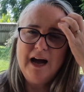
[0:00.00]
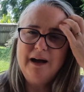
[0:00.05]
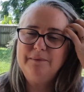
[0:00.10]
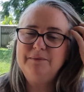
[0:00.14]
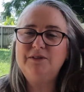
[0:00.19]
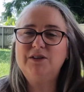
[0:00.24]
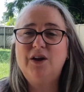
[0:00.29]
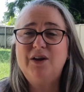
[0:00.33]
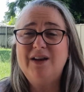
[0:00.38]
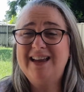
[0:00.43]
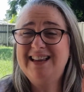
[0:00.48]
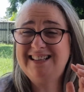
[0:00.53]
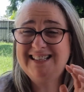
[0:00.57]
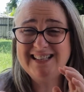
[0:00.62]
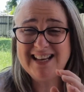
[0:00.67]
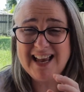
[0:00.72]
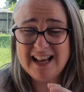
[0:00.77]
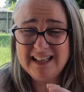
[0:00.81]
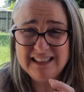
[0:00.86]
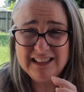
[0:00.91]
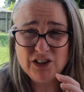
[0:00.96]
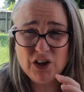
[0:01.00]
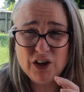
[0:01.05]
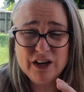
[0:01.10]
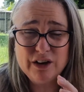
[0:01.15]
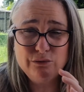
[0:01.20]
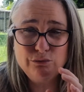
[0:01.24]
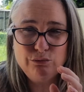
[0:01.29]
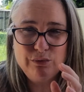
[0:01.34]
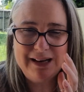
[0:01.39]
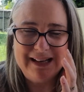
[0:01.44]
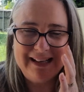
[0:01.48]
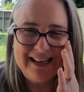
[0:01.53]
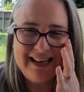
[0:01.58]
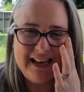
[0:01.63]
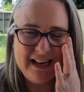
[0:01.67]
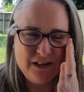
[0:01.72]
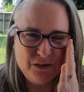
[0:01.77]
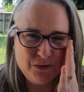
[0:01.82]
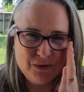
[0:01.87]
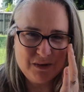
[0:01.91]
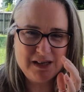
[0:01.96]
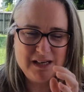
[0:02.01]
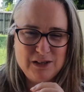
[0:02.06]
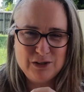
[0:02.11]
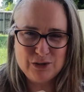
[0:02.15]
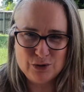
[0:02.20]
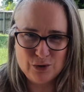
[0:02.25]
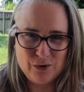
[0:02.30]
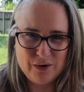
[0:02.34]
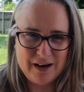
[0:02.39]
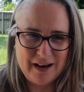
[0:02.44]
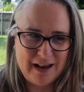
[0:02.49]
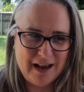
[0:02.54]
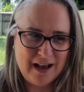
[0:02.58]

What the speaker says: So it sounded like a really interesting story.